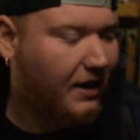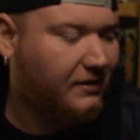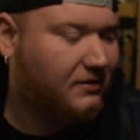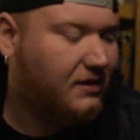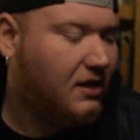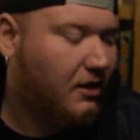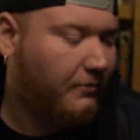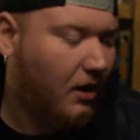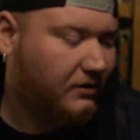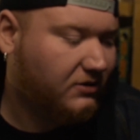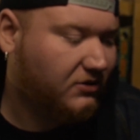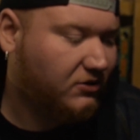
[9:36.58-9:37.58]
has
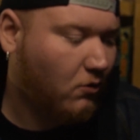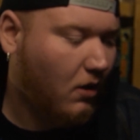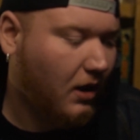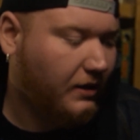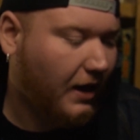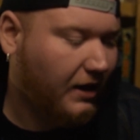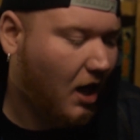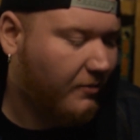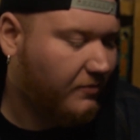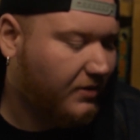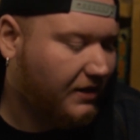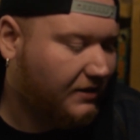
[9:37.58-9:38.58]
Monster Squad, I Come
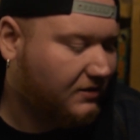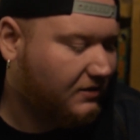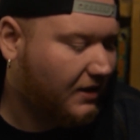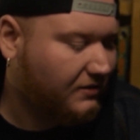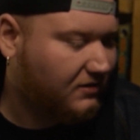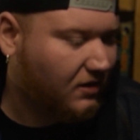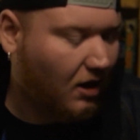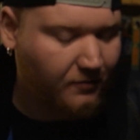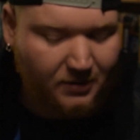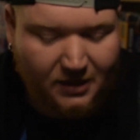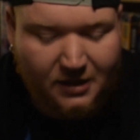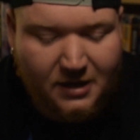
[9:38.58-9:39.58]
in Peace, and
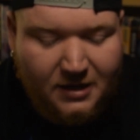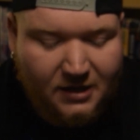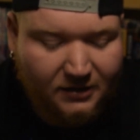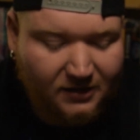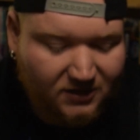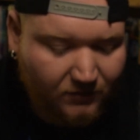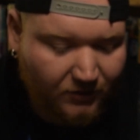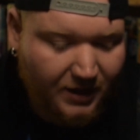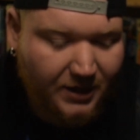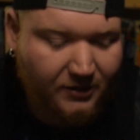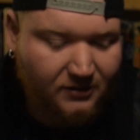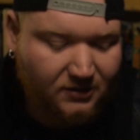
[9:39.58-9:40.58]
Zombie, and this one
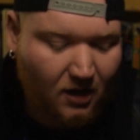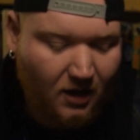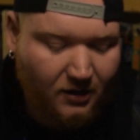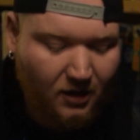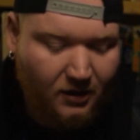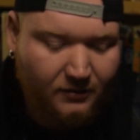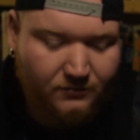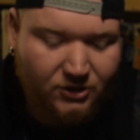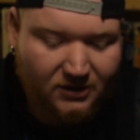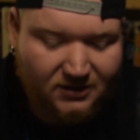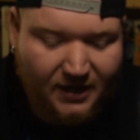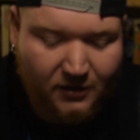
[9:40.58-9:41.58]
right here has got uh,
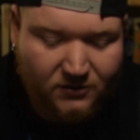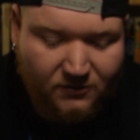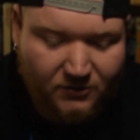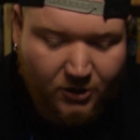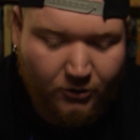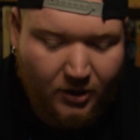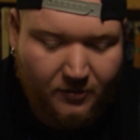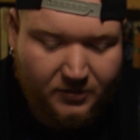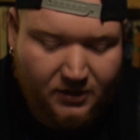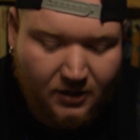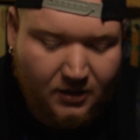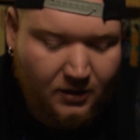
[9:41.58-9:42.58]
Just Tales from the
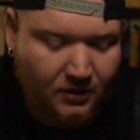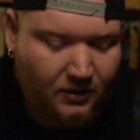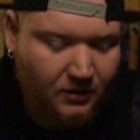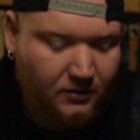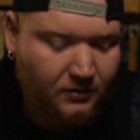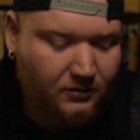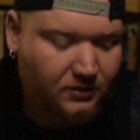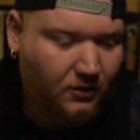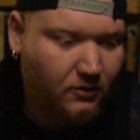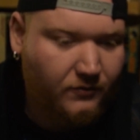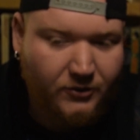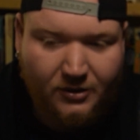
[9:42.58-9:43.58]
Crypt.
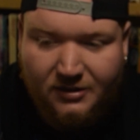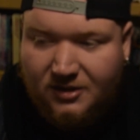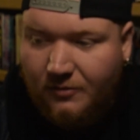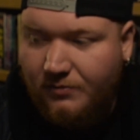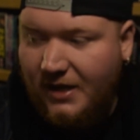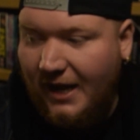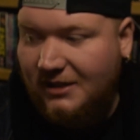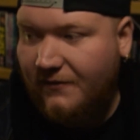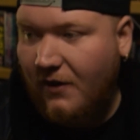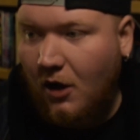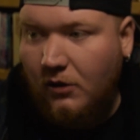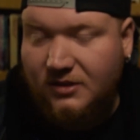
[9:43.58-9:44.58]
So there is a Gates
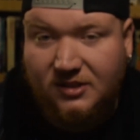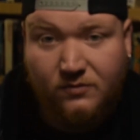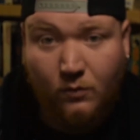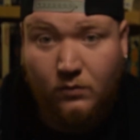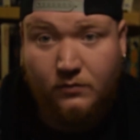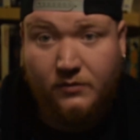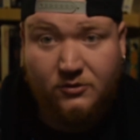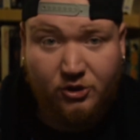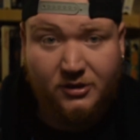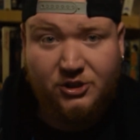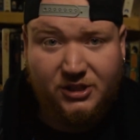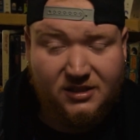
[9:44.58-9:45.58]
of Hell
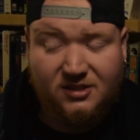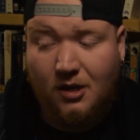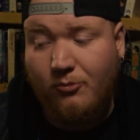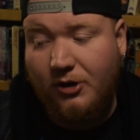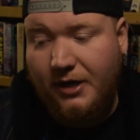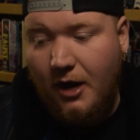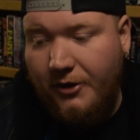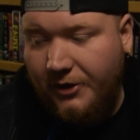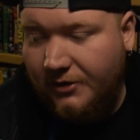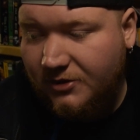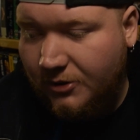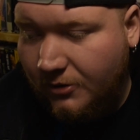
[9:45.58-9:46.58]
trilogy somewhere down
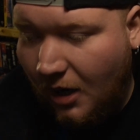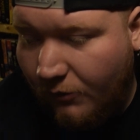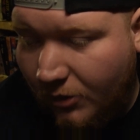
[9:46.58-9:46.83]
here. So I